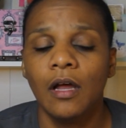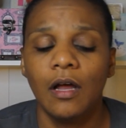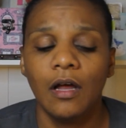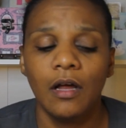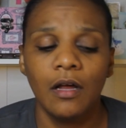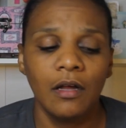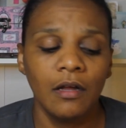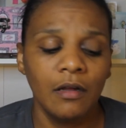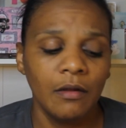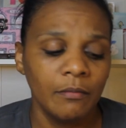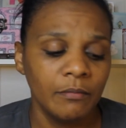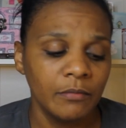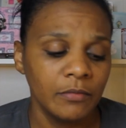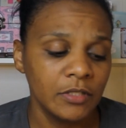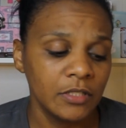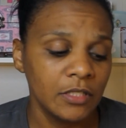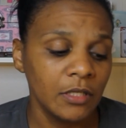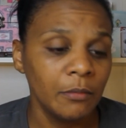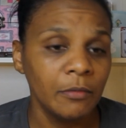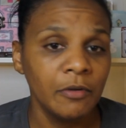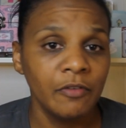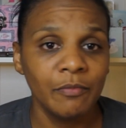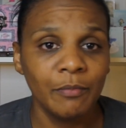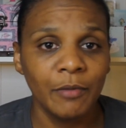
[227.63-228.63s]
Um,
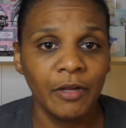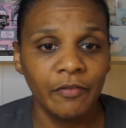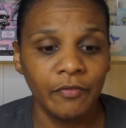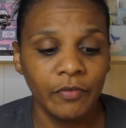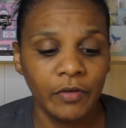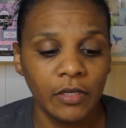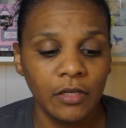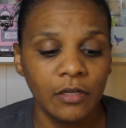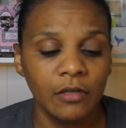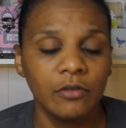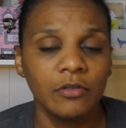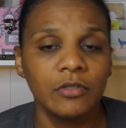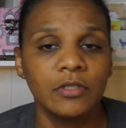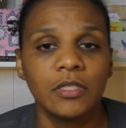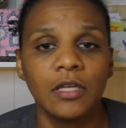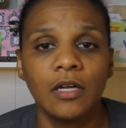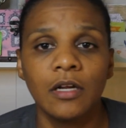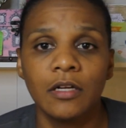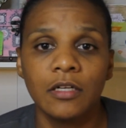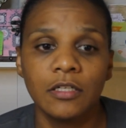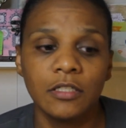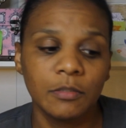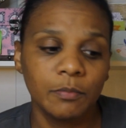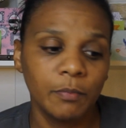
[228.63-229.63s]
some of my videos
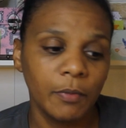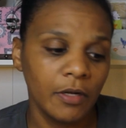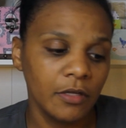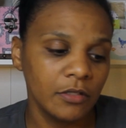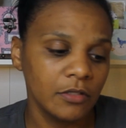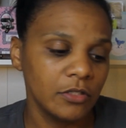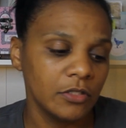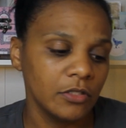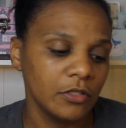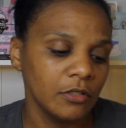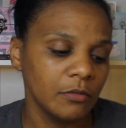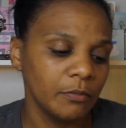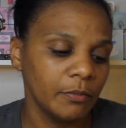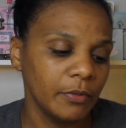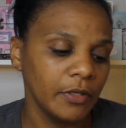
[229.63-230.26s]
are sponsored,